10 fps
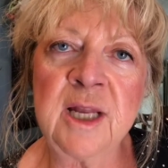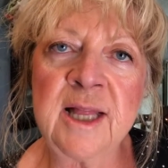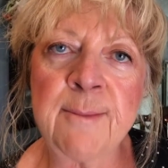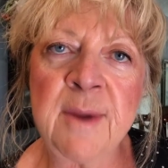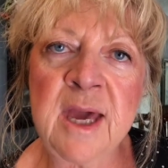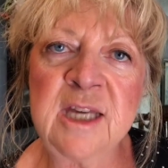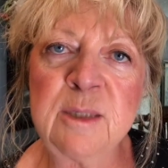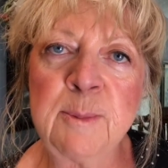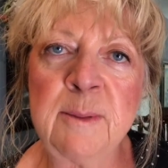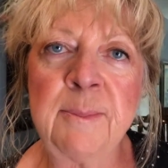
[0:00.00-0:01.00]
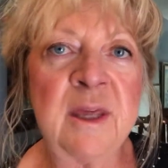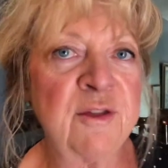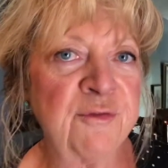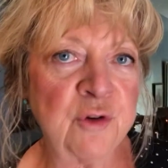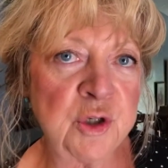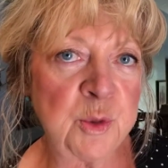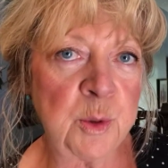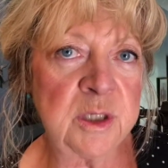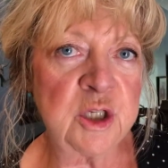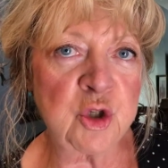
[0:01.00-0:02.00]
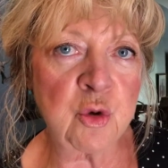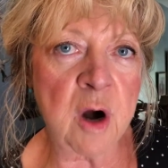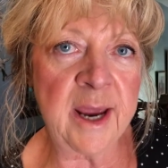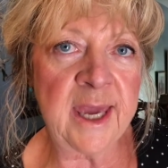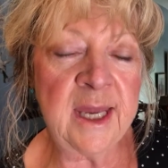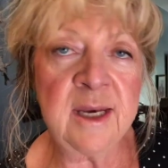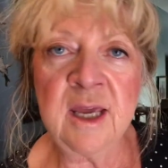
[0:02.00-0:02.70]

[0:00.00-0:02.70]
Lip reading: let my husband be the first one to try it.